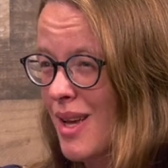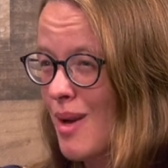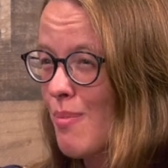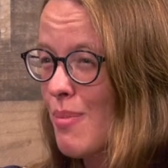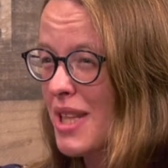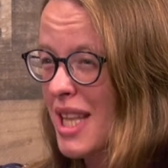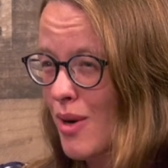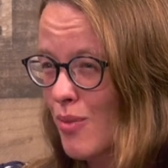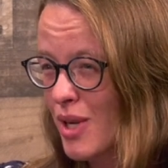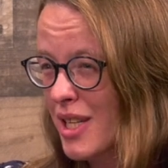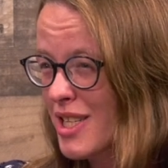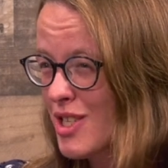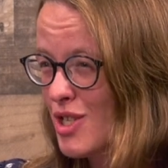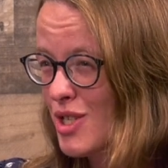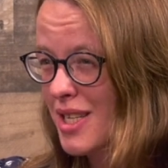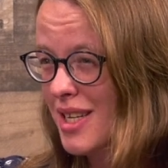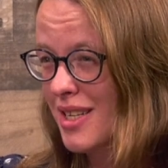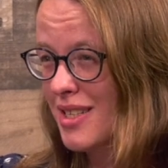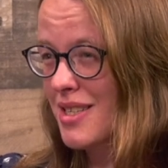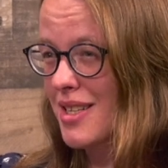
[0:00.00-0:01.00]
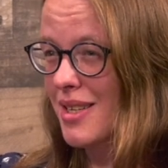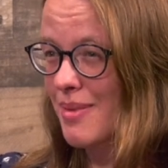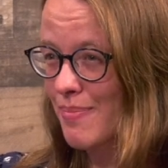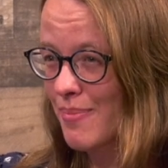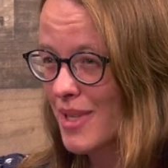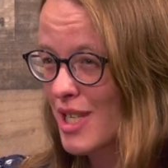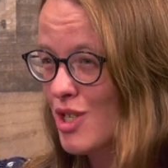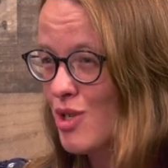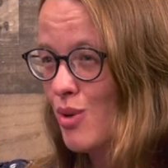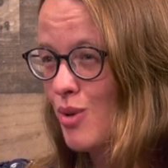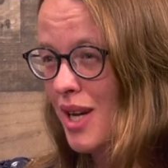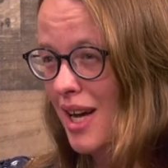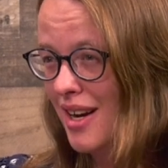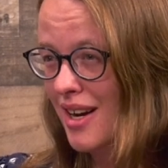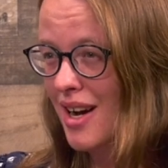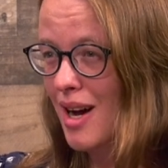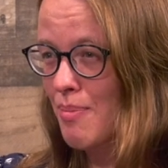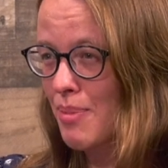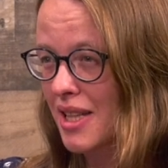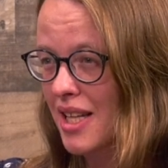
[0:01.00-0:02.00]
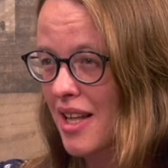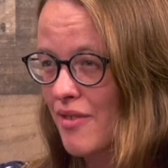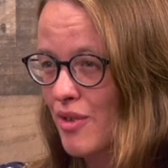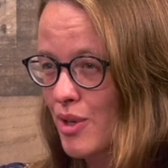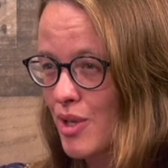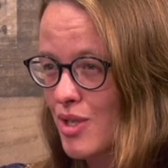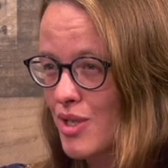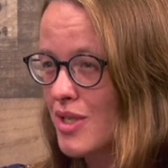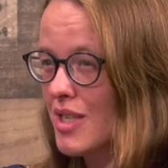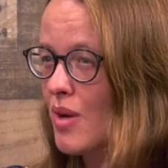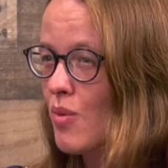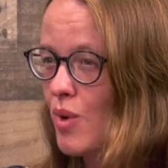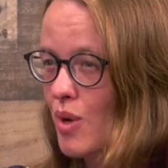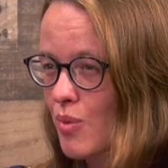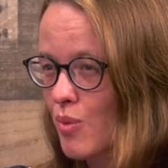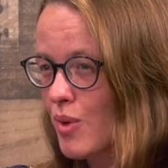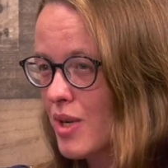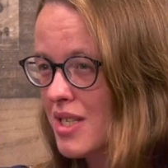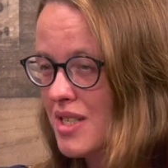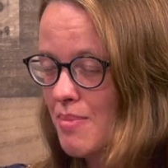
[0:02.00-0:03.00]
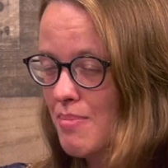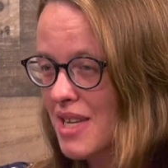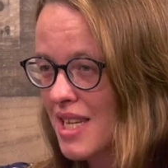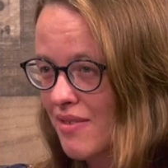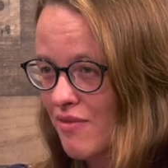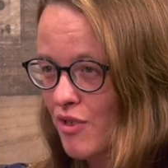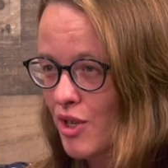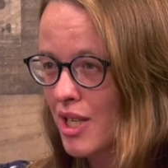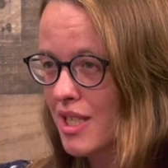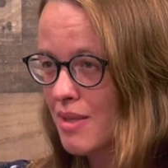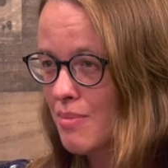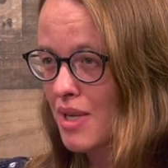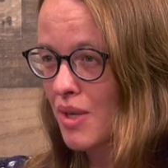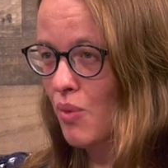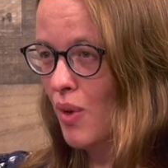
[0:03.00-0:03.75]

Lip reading: But that really just kicks the issue kind of up a level, because you say, well, what does it mean for it to be